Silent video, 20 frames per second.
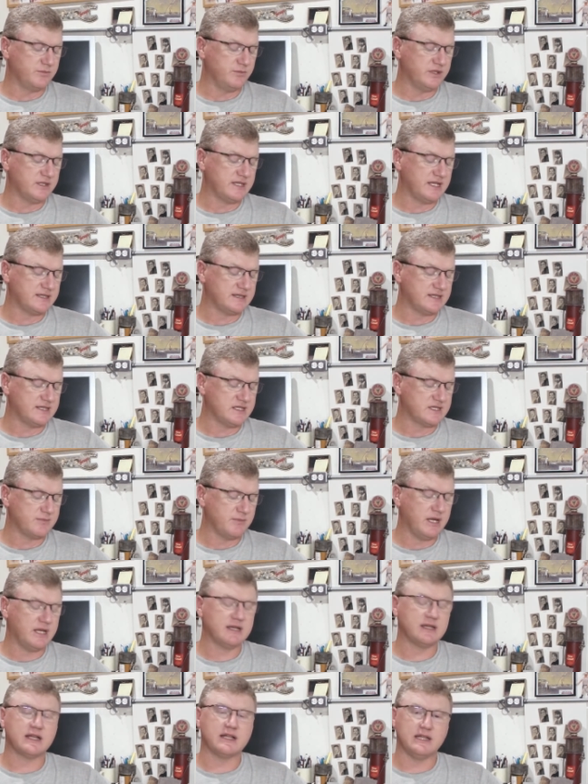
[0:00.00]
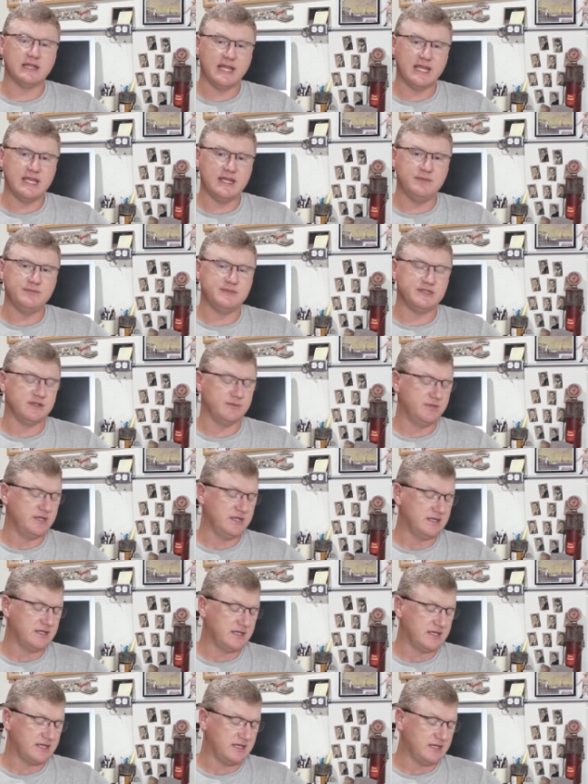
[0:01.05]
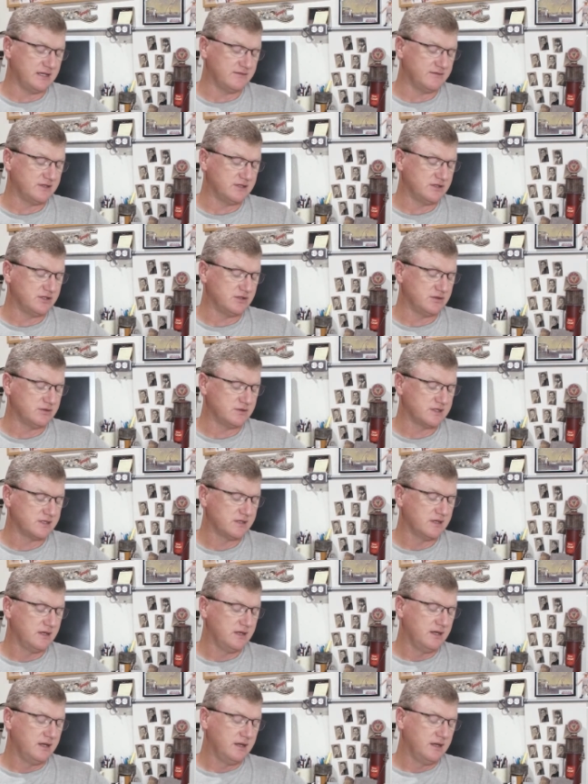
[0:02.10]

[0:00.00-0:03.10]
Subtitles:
but that this man claimed to be the King of the Jews."